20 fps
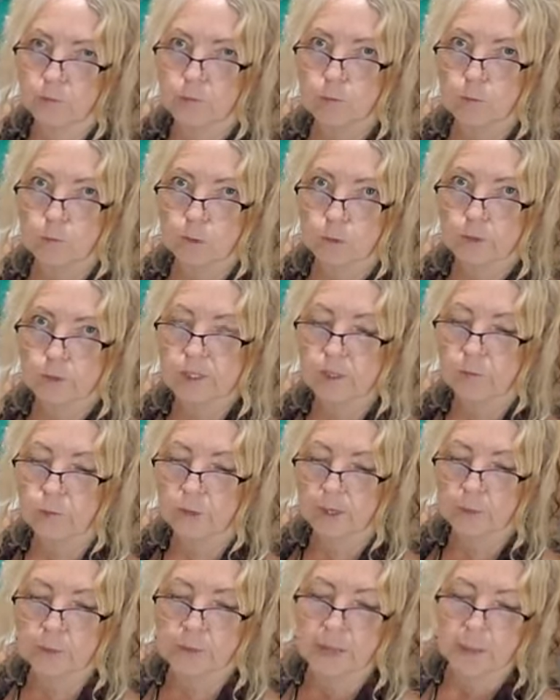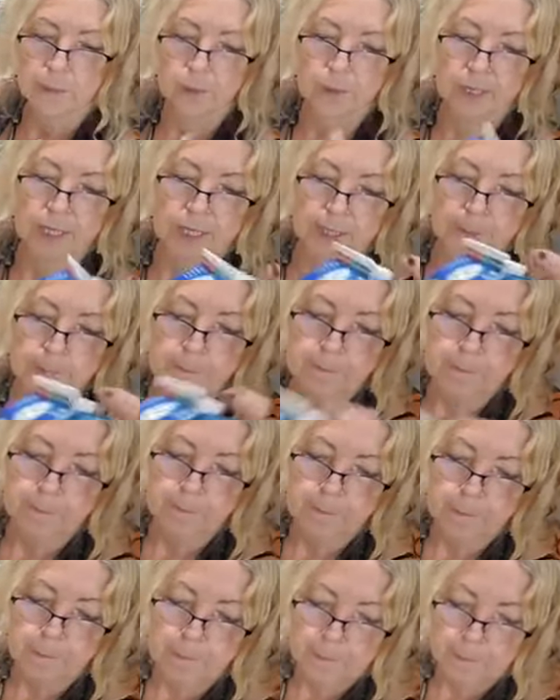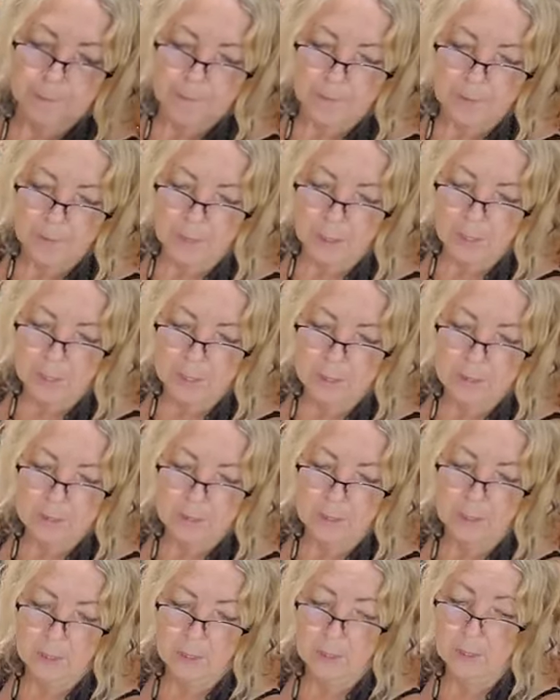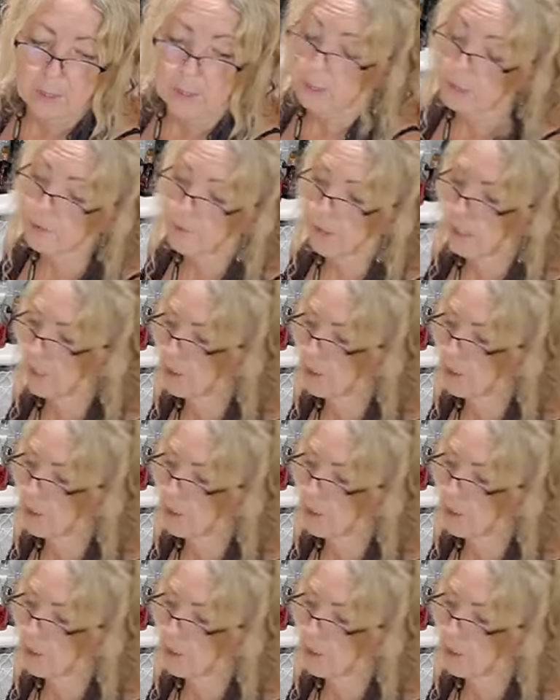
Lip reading: roasted red peppery. And that's fine